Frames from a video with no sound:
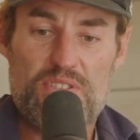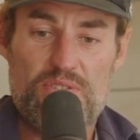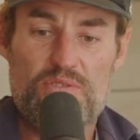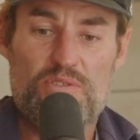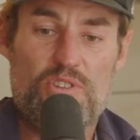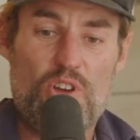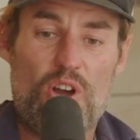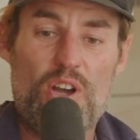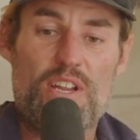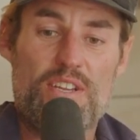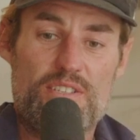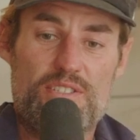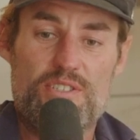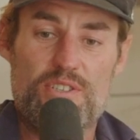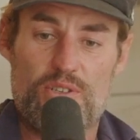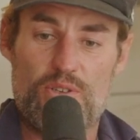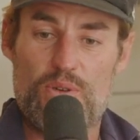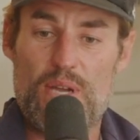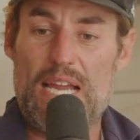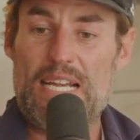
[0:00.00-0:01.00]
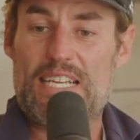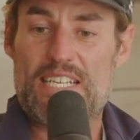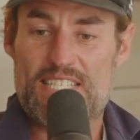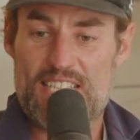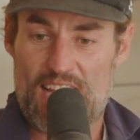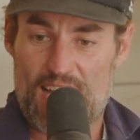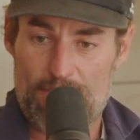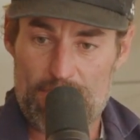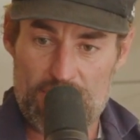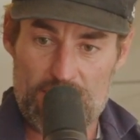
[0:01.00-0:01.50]
got into
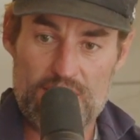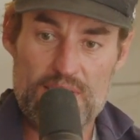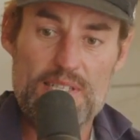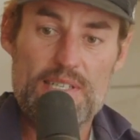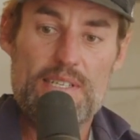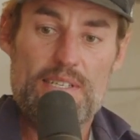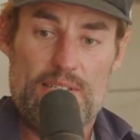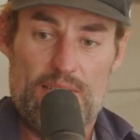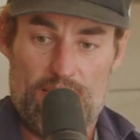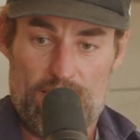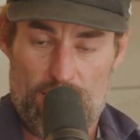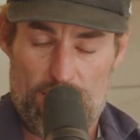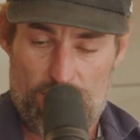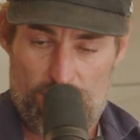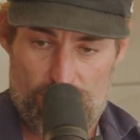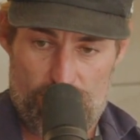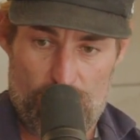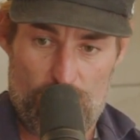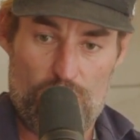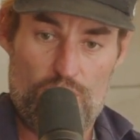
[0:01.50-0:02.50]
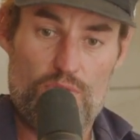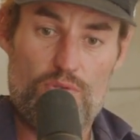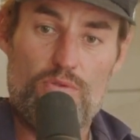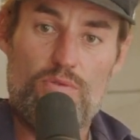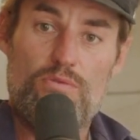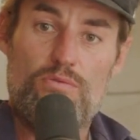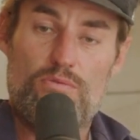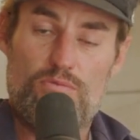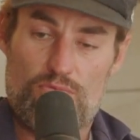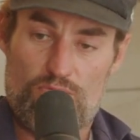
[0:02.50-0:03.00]
entertainment
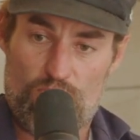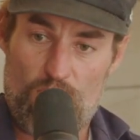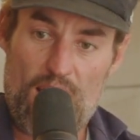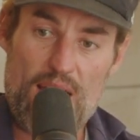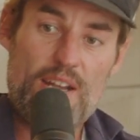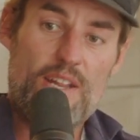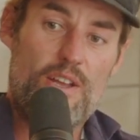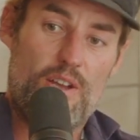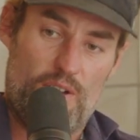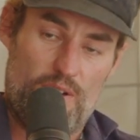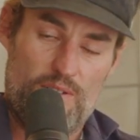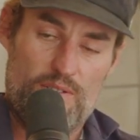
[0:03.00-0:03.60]
through radio.